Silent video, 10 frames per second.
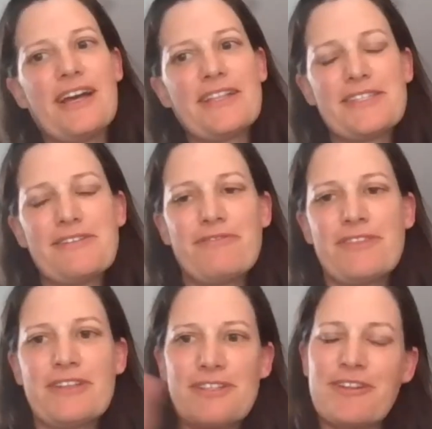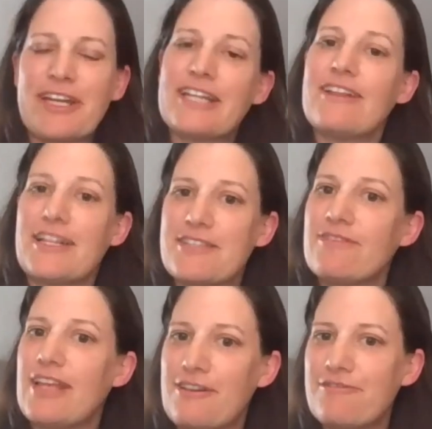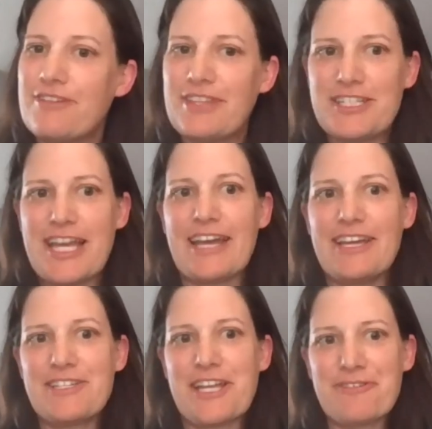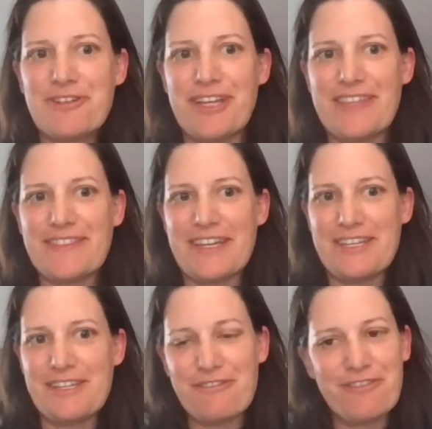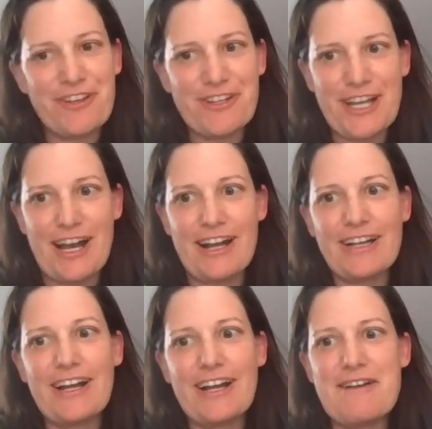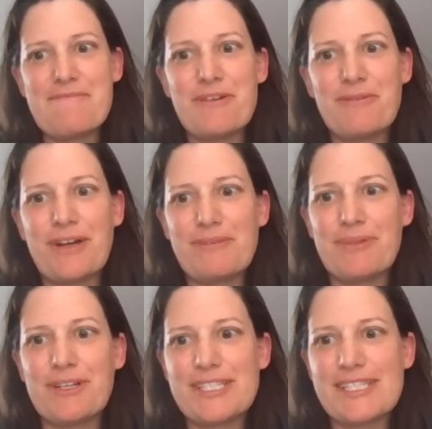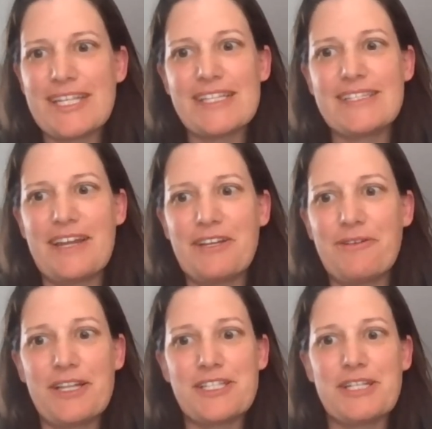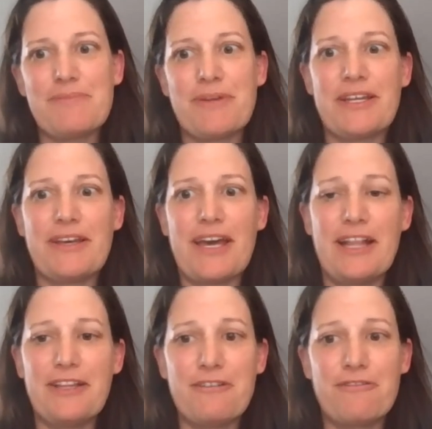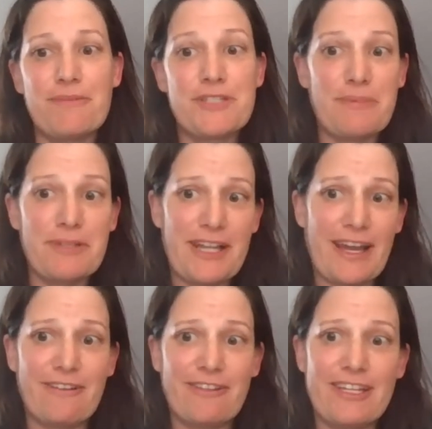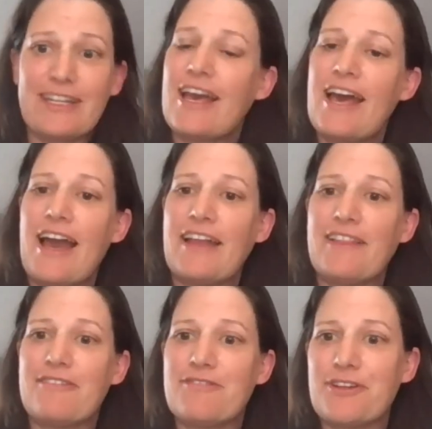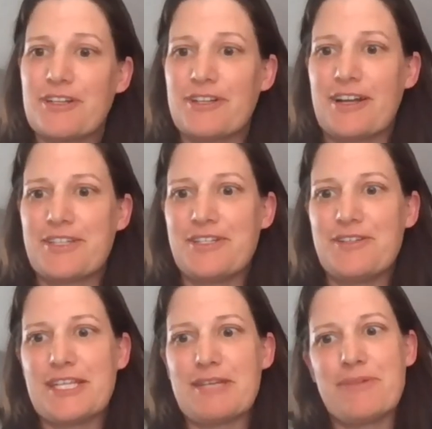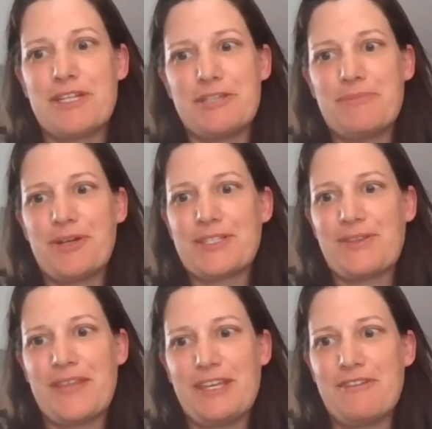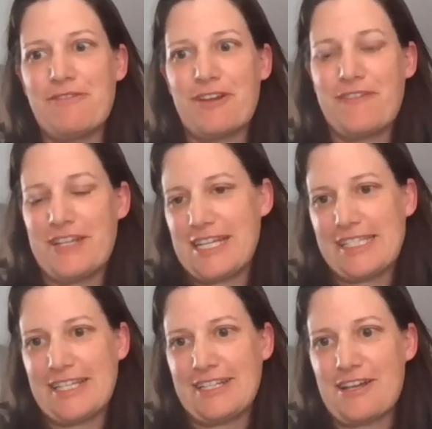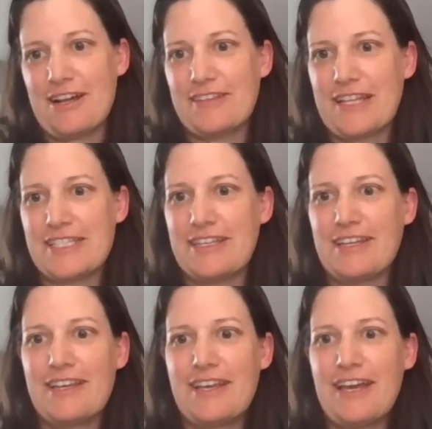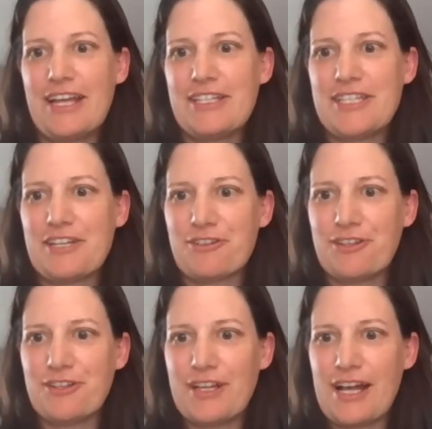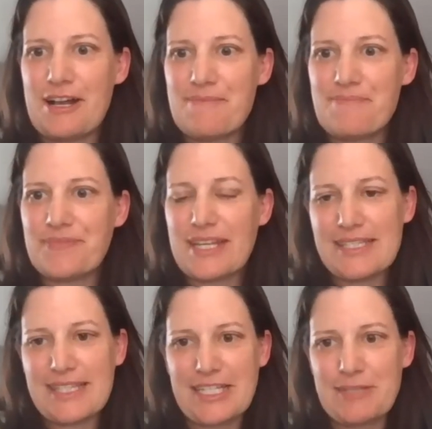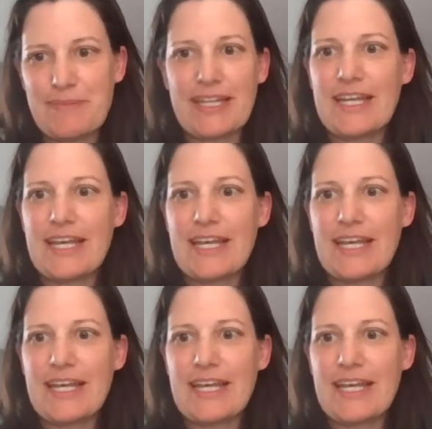lots of there's you're getting lots of love in the chat in general and thanking you for your talk. Um, one person says not a question but a hello from Dublin, Ireland. I love your cartoons and pigeon books, So thank you for a fantastic talk. That's a a mm-hmm. general um, sentiment.